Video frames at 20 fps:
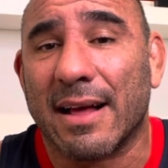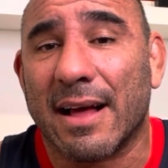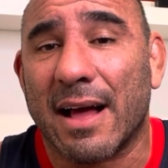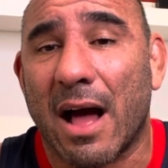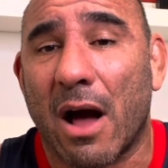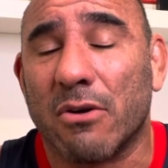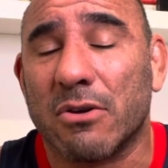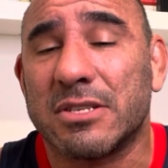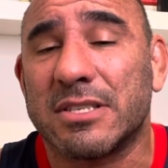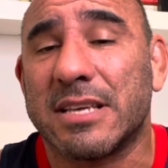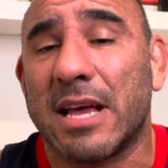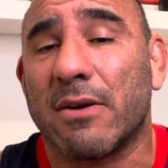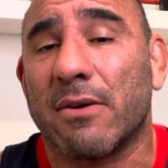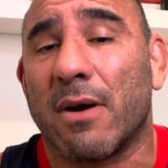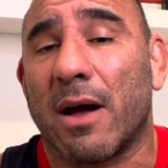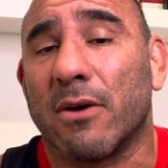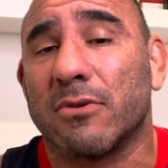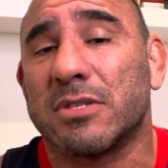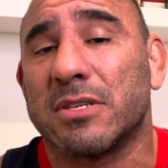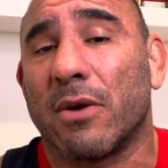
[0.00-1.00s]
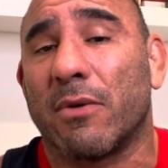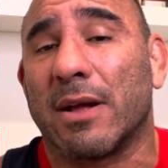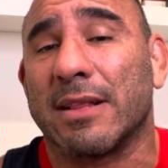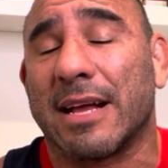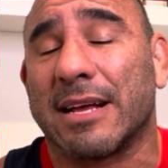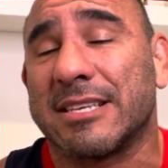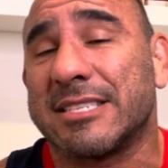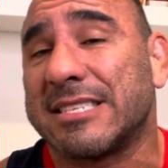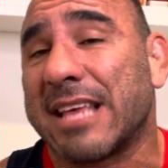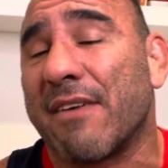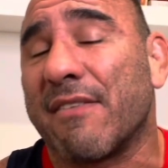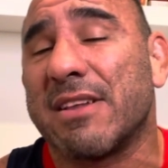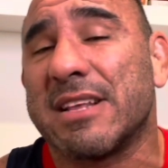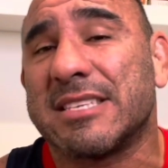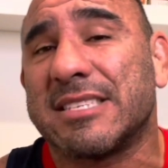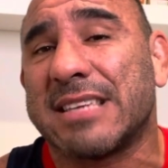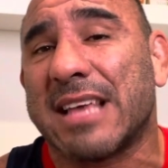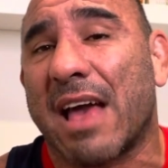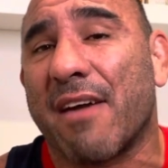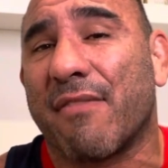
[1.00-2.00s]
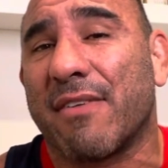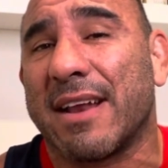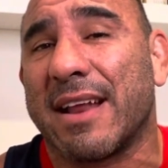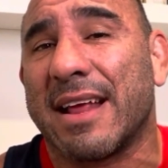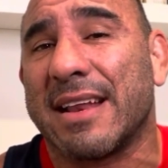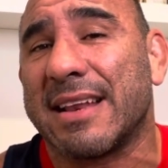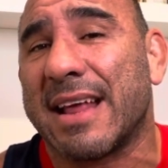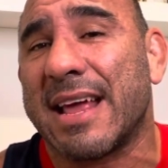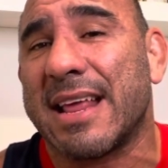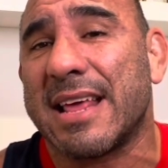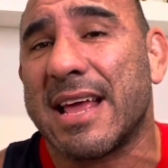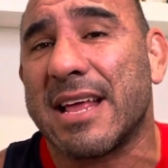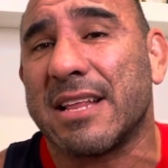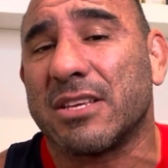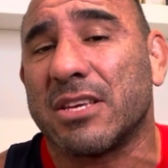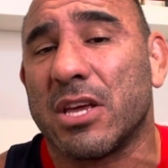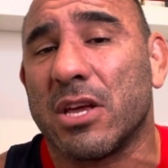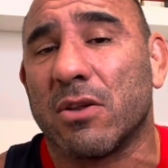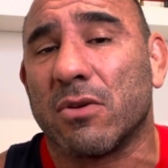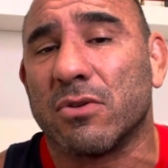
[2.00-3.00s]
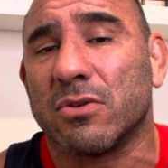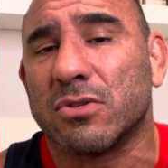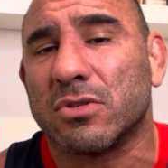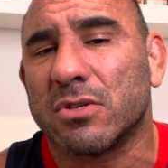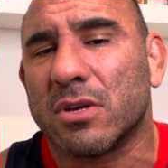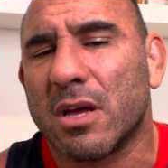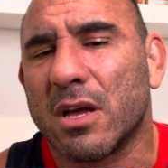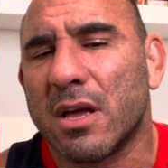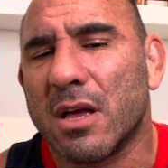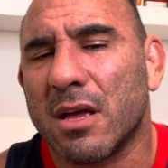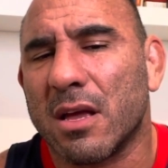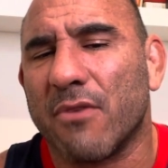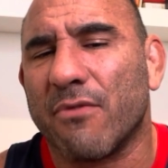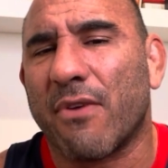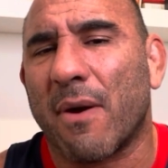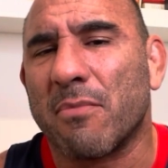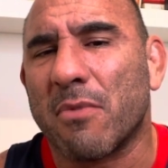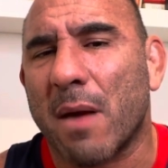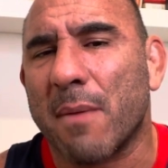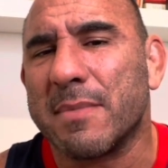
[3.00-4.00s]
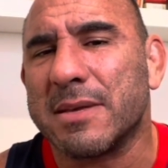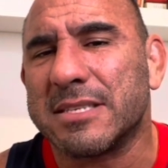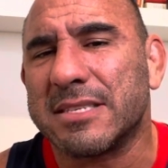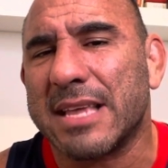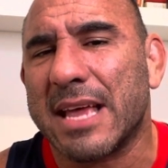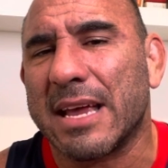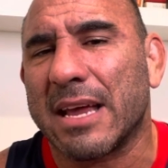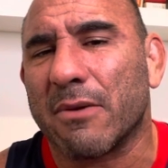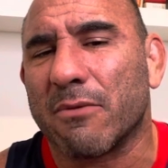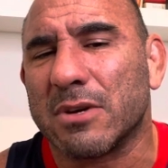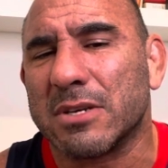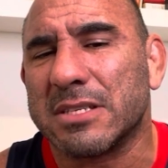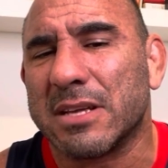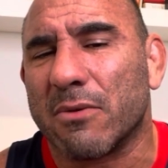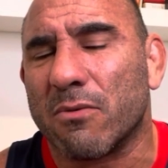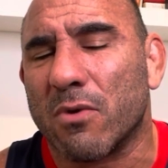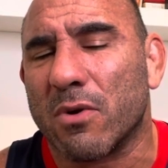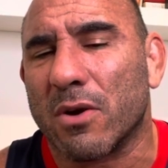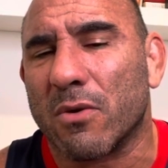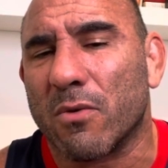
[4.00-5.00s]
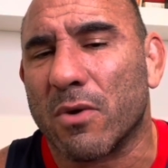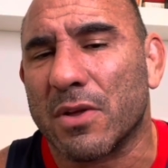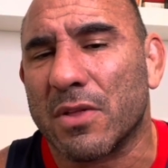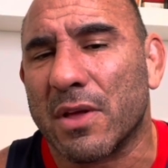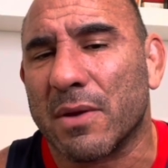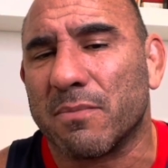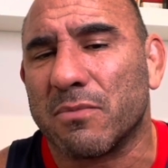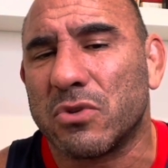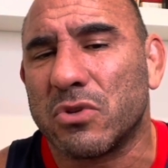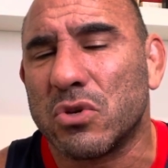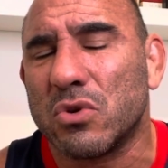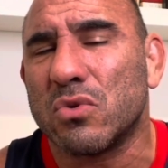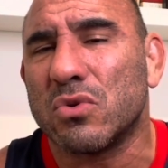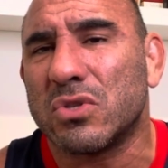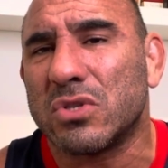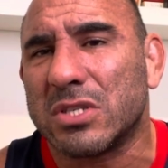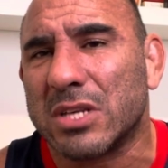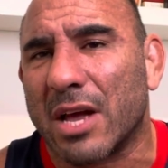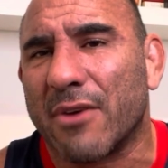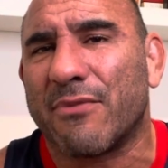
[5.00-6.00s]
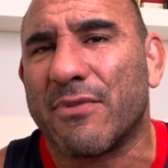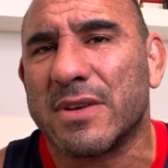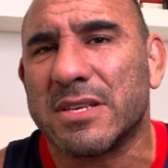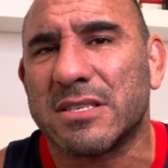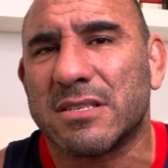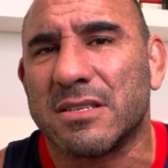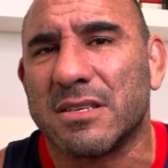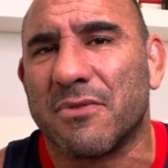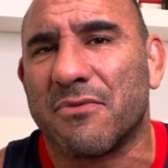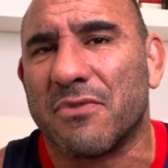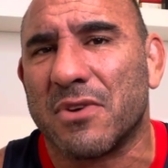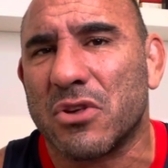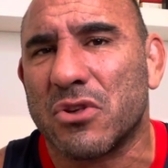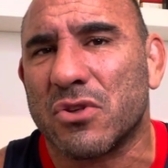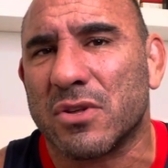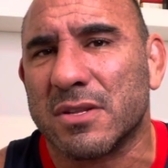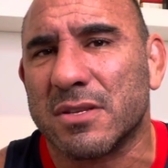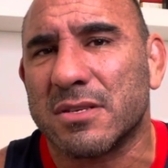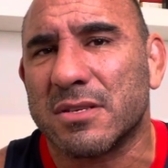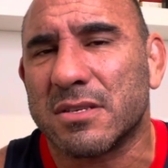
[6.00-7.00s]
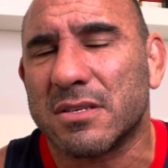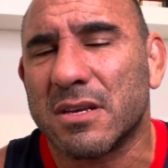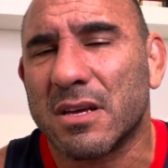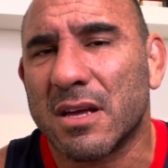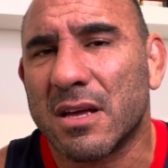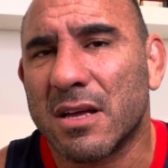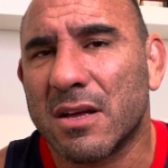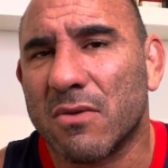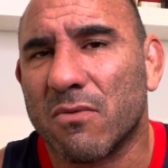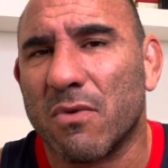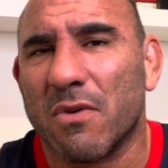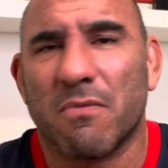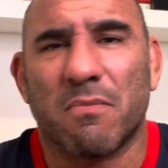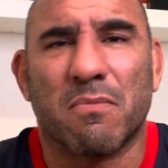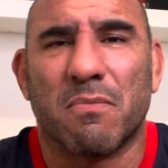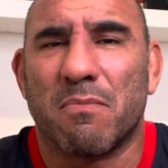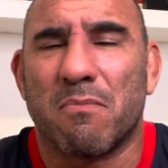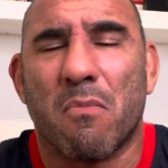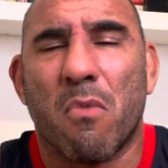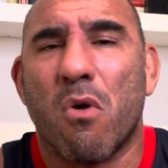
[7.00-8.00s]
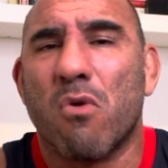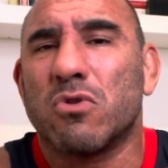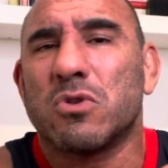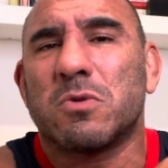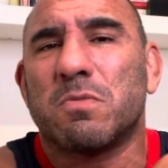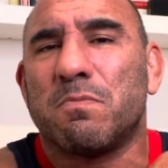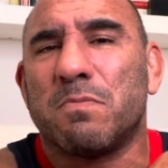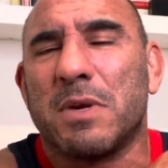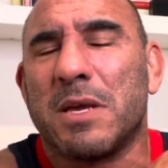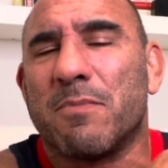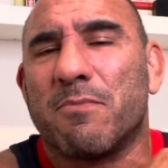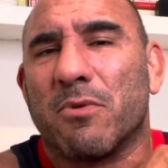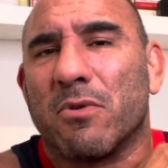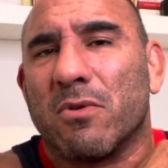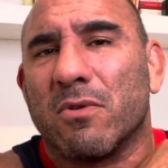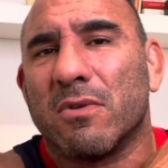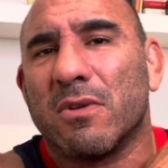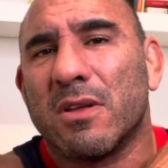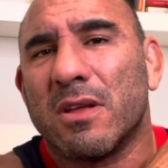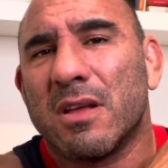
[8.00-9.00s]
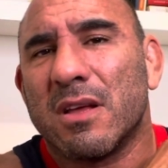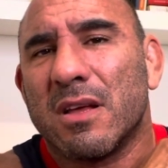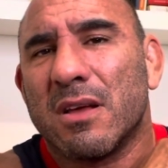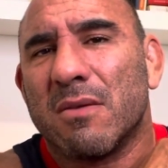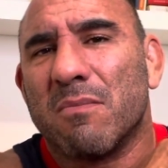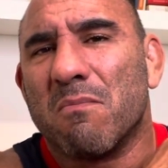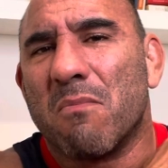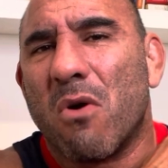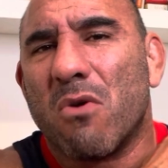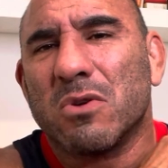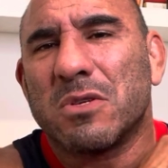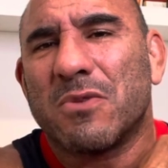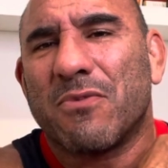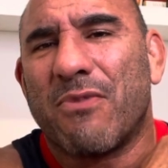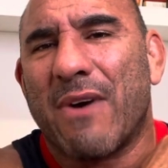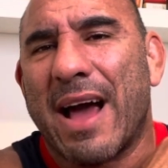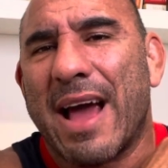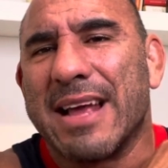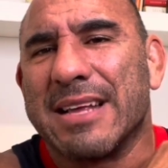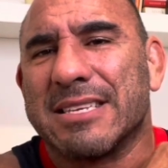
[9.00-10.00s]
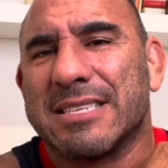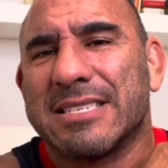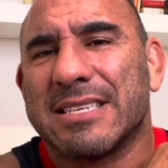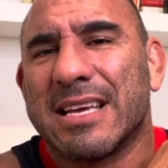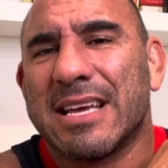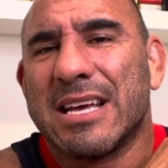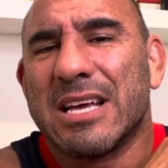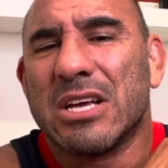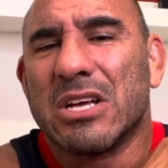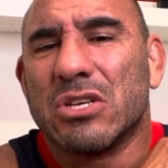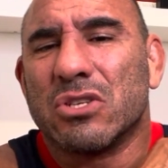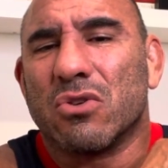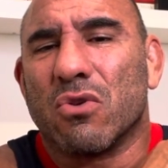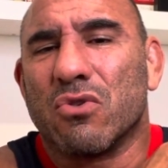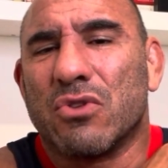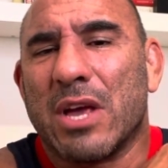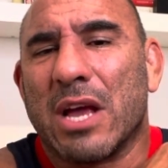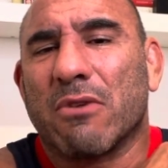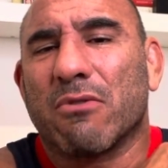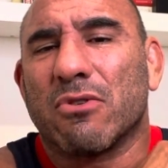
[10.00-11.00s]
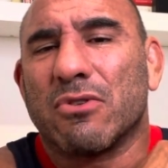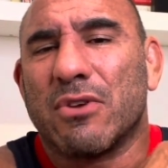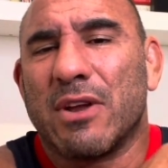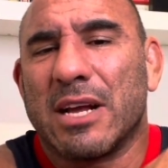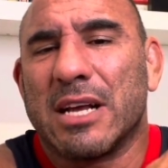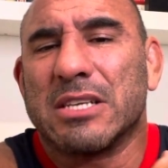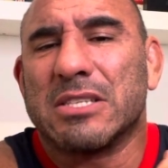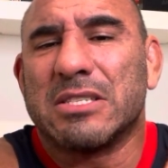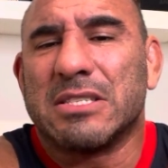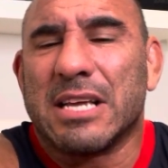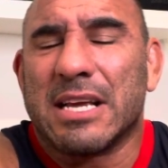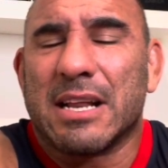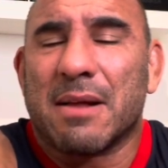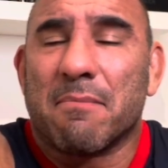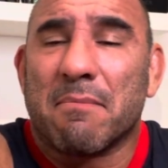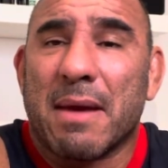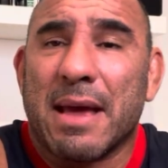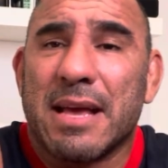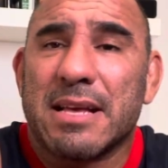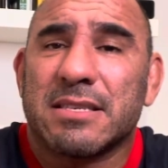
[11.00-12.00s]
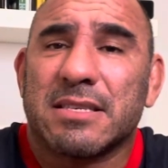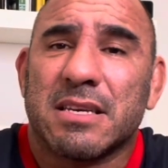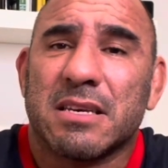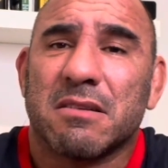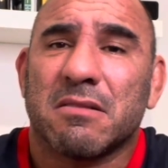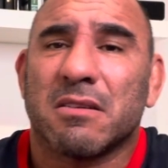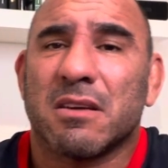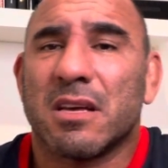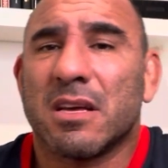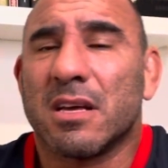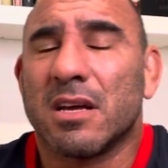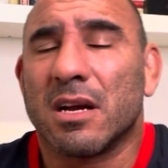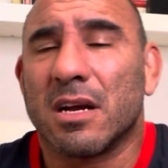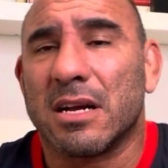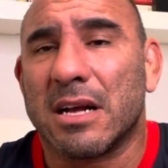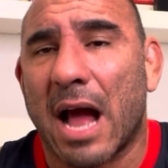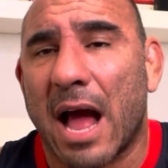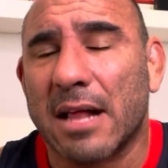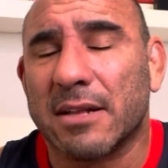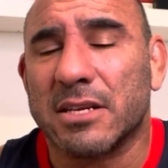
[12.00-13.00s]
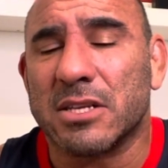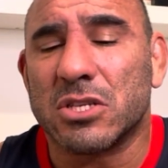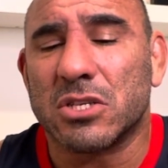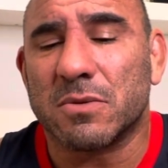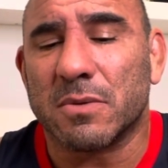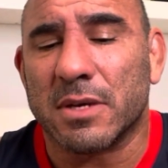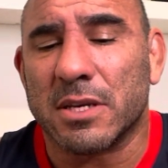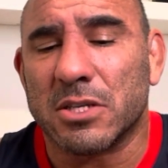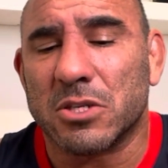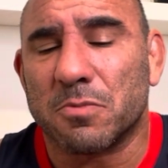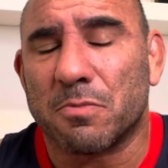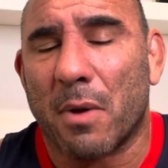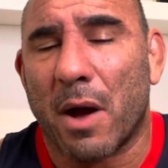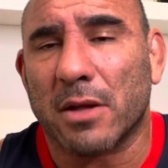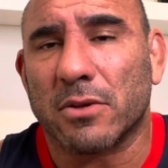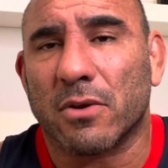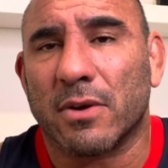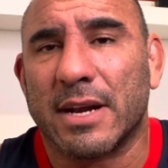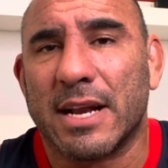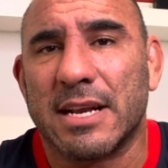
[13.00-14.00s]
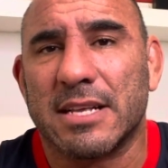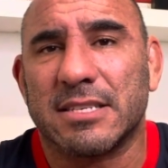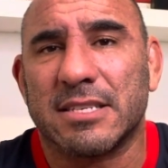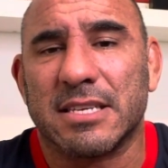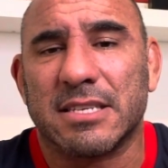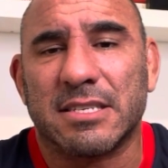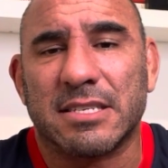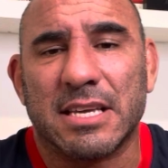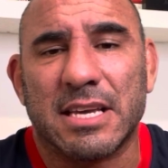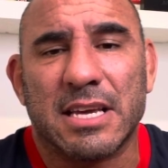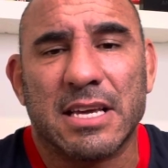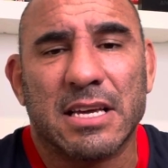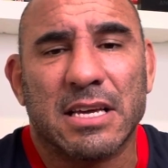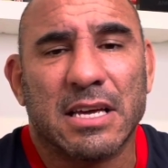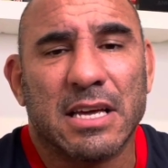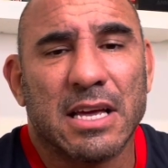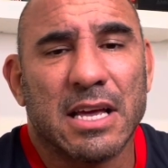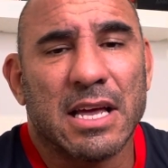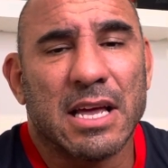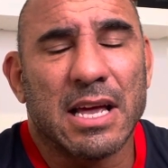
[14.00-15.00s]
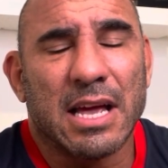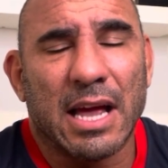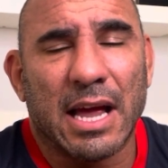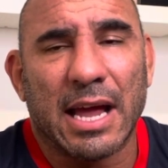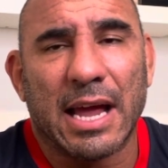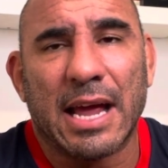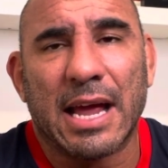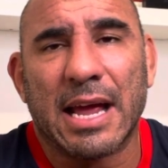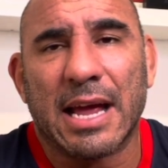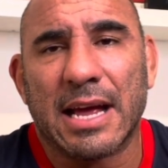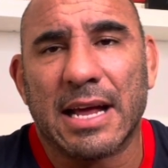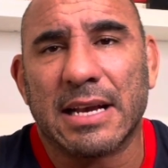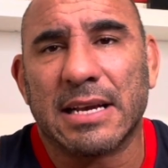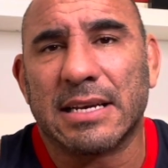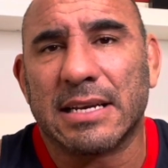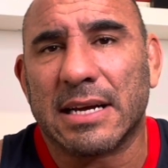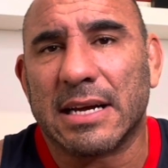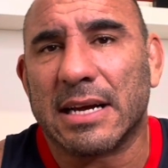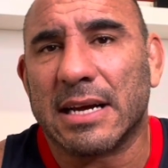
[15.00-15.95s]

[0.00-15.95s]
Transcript: I'll say what, like 77 and 88 kilos, if I'm not mistaken, was that were the two toughest divisions with most people, most fights. So Jake Rodriguez did amazing, got his spot on ADCC, and